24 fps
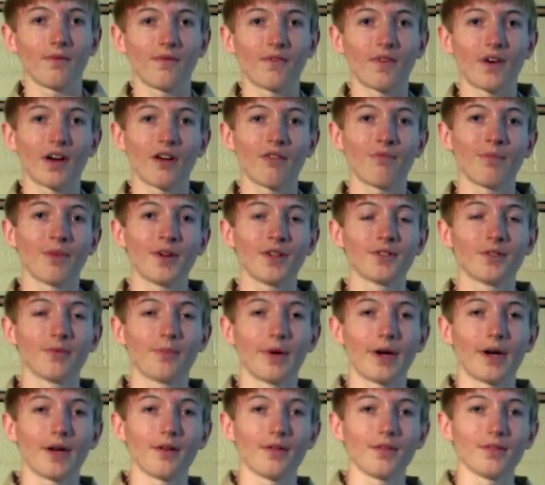5 major
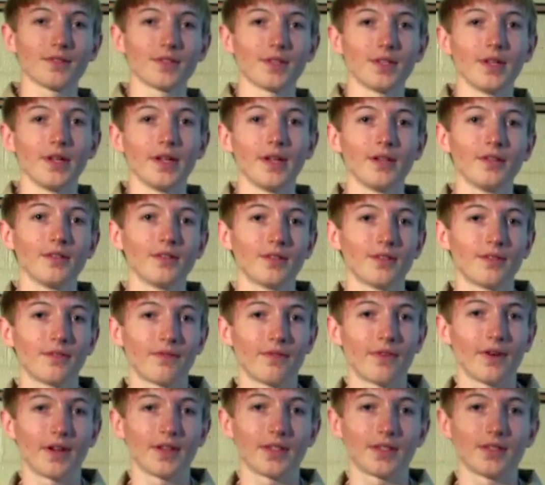battles in England,
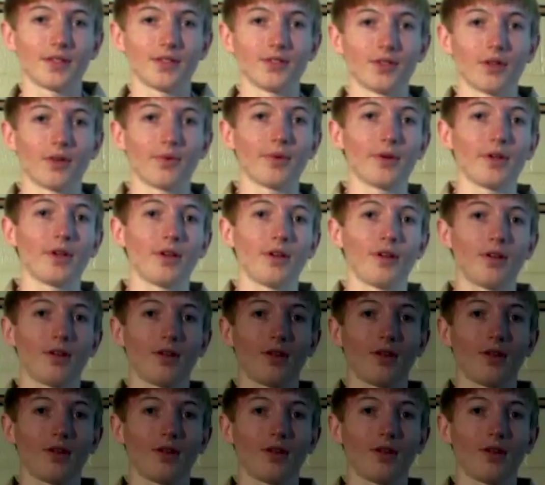France, and Germany.